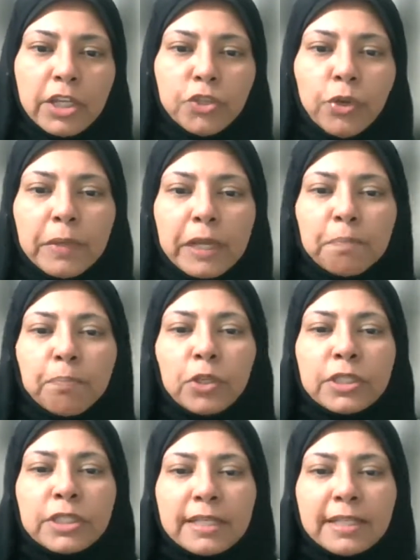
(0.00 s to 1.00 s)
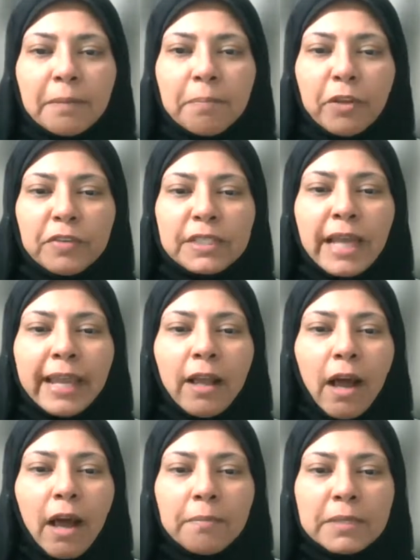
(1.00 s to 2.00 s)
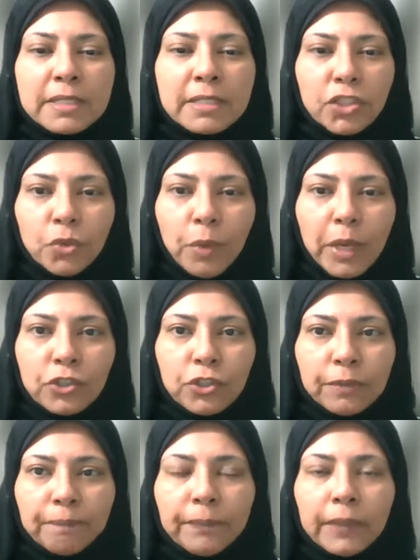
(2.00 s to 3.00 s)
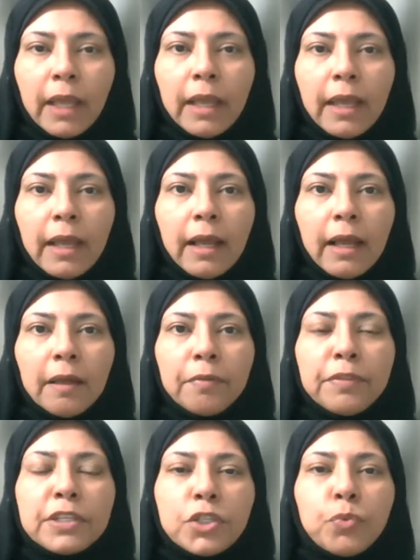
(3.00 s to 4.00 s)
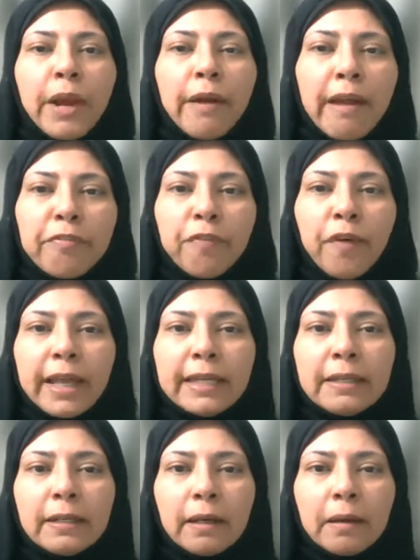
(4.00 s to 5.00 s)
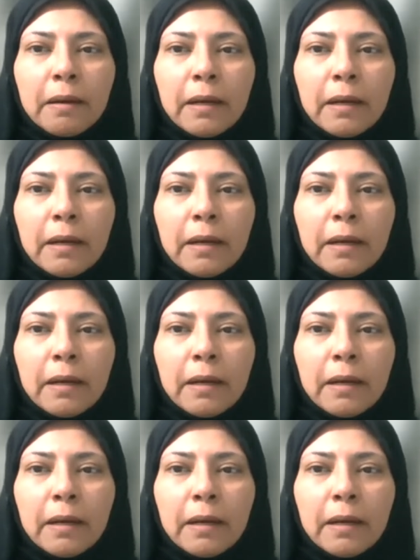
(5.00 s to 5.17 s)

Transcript: So it puts us in a bit of a dichotomous situation. This is where I find